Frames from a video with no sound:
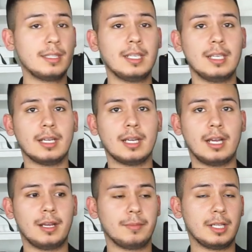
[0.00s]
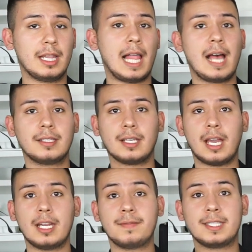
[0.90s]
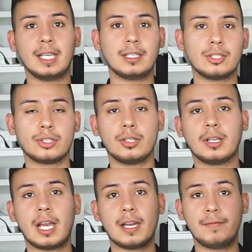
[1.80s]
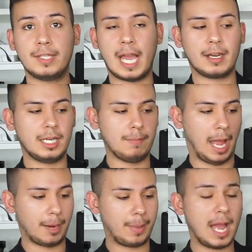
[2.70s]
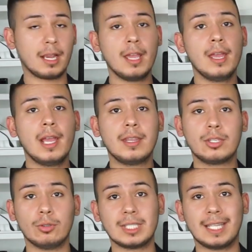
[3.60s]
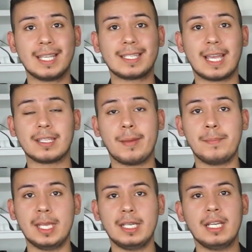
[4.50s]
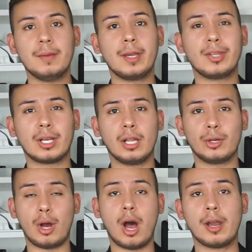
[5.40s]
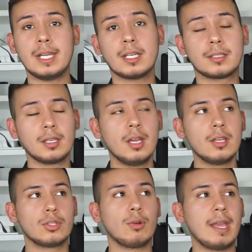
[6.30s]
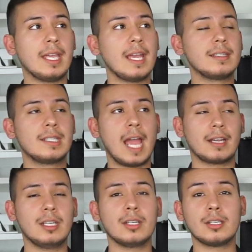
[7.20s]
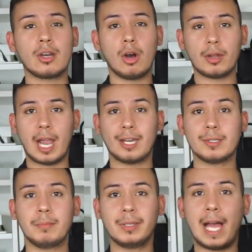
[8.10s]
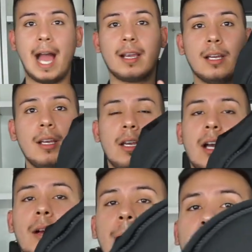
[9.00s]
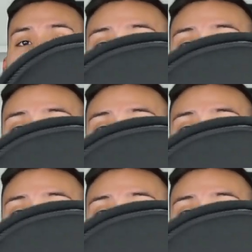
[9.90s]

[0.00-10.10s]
is the classic kind of signature kind of Dagne backpack. This one's in the size medium and the color onyx. So I guess Dagne doesn't call their items black. If